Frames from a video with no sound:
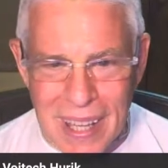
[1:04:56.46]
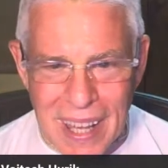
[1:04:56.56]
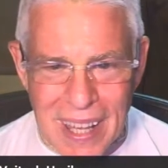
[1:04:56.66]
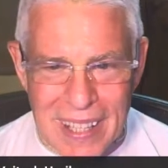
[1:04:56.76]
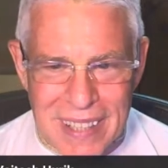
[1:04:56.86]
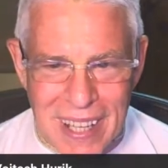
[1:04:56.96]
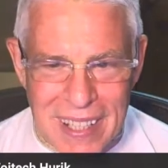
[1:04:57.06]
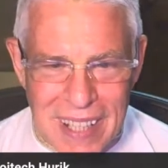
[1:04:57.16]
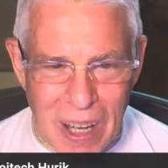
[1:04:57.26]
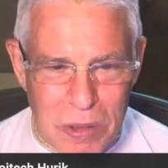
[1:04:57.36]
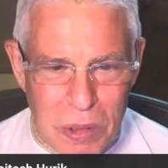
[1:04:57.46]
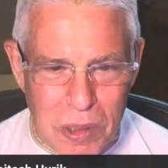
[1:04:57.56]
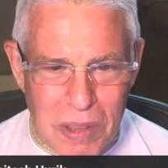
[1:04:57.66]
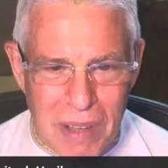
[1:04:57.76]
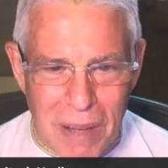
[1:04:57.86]
and how
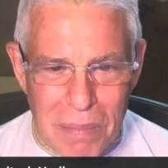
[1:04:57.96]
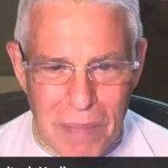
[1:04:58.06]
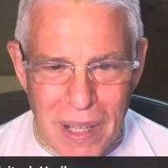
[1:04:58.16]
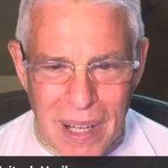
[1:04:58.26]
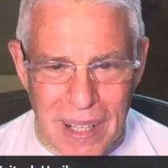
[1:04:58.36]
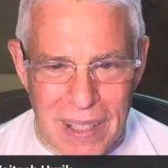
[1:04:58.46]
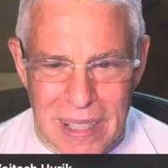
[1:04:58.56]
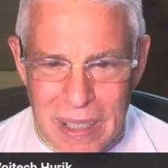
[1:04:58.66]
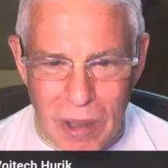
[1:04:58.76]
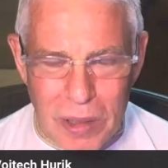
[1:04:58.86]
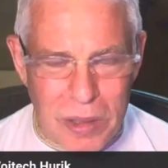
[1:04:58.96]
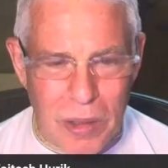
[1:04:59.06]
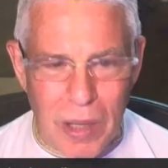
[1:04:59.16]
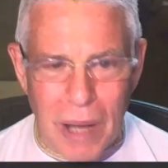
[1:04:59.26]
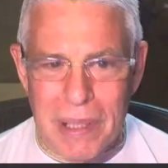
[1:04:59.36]
Tukaram, he
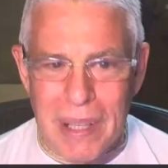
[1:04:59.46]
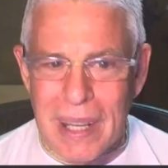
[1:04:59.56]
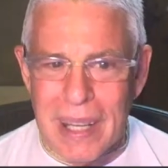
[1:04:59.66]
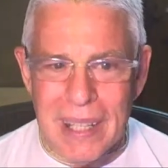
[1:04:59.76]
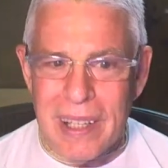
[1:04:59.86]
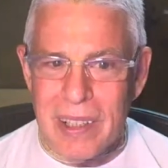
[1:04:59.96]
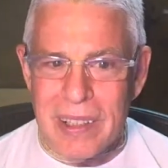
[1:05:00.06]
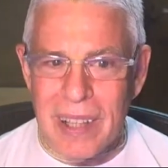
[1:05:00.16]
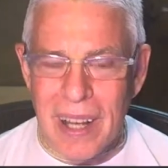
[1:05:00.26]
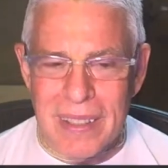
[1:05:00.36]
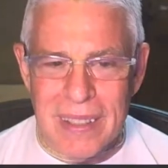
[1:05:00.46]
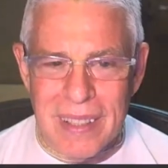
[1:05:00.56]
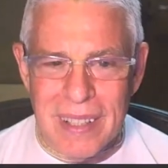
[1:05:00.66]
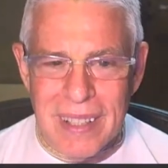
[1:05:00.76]
also, I mean, kirtan,